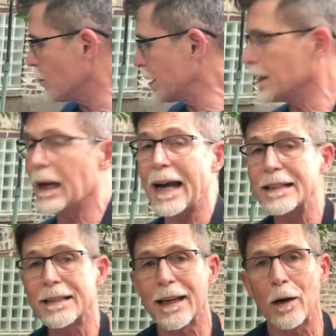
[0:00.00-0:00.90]
really
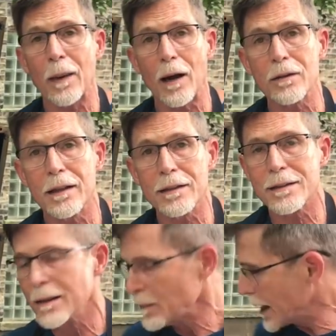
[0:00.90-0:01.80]
nice thing about
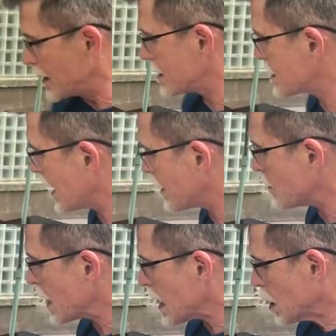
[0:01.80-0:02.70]
this is that
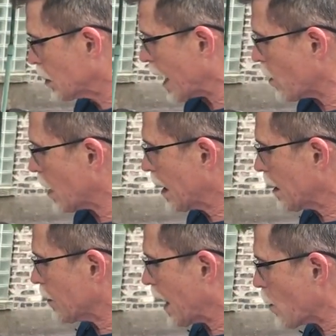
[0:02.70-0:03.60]
they
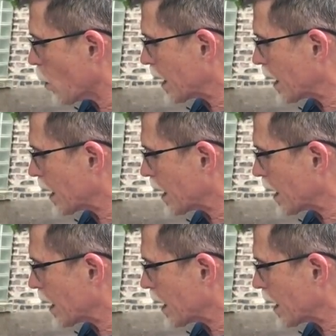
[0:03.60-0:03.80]
will